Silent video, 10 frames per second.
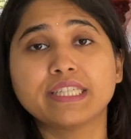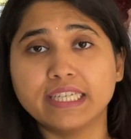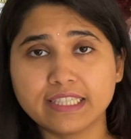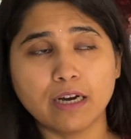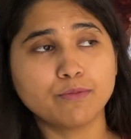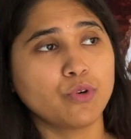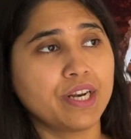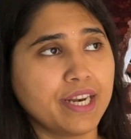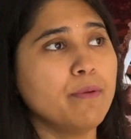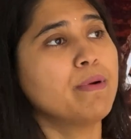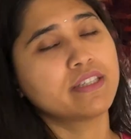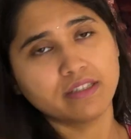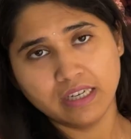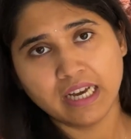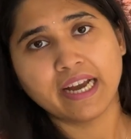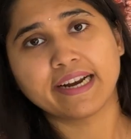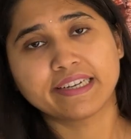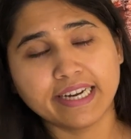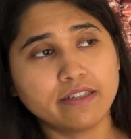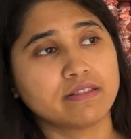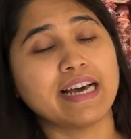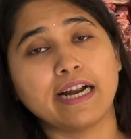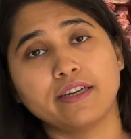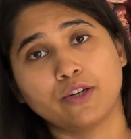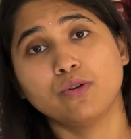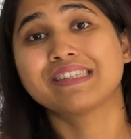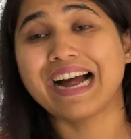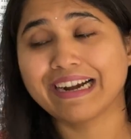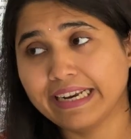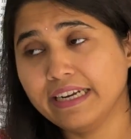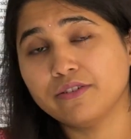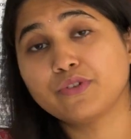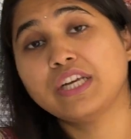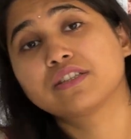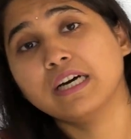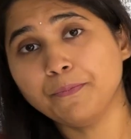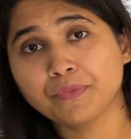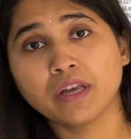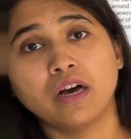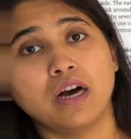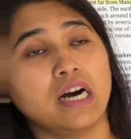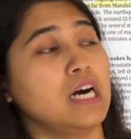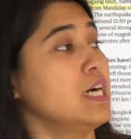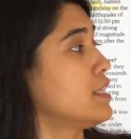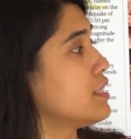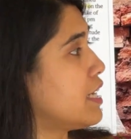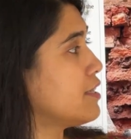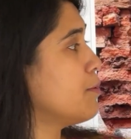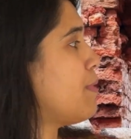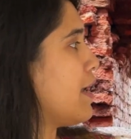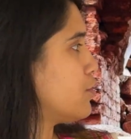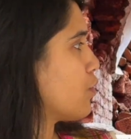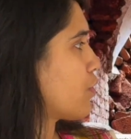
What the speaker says: it didn't come to India, but it did sadly reach the northern parts.